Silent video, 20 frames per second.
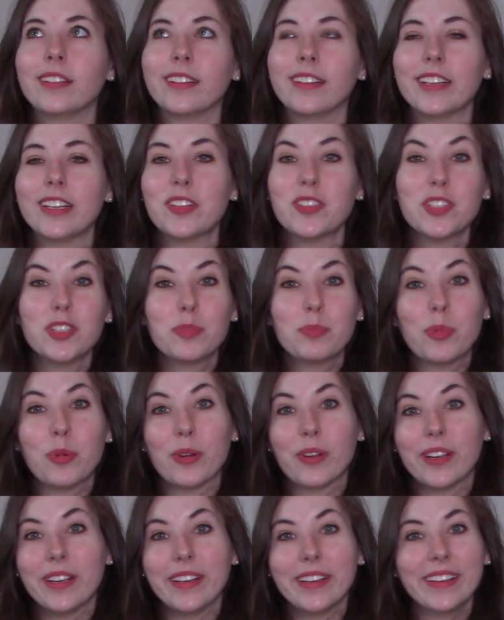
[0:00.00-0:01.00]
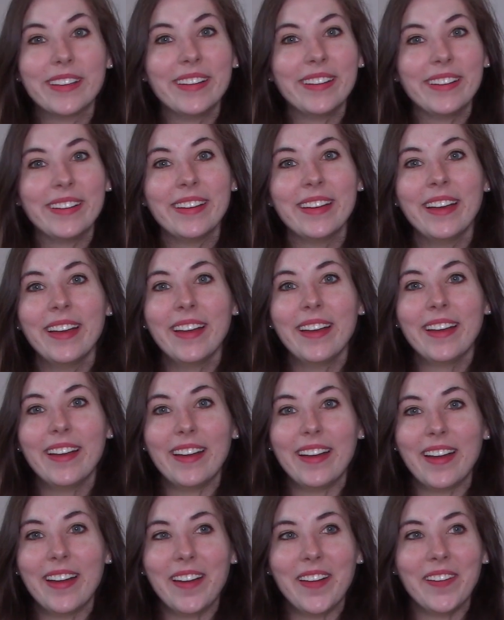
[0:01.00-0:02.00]
it was just boring.
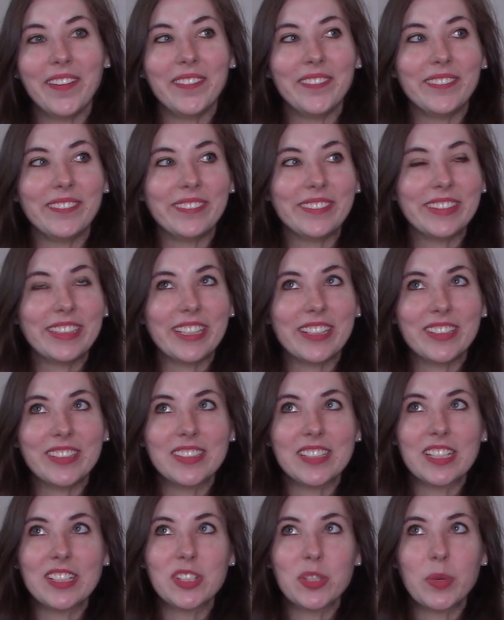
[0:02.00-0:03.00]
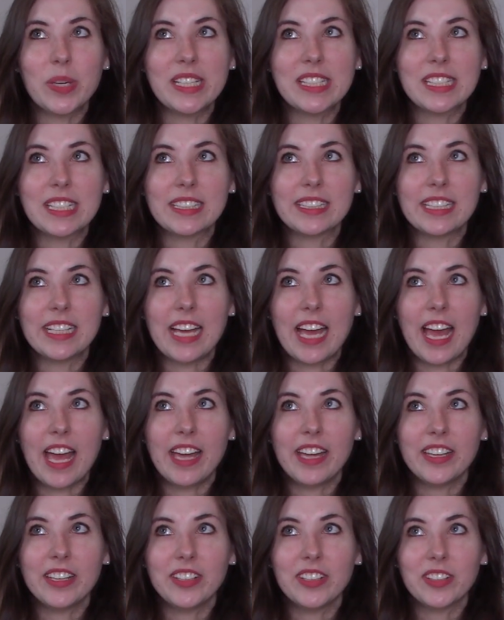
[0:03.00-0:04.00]
There's a twist at the
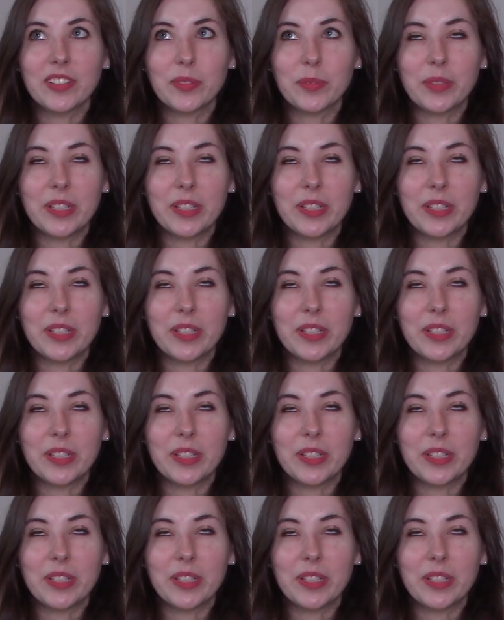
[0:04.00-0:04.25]
end,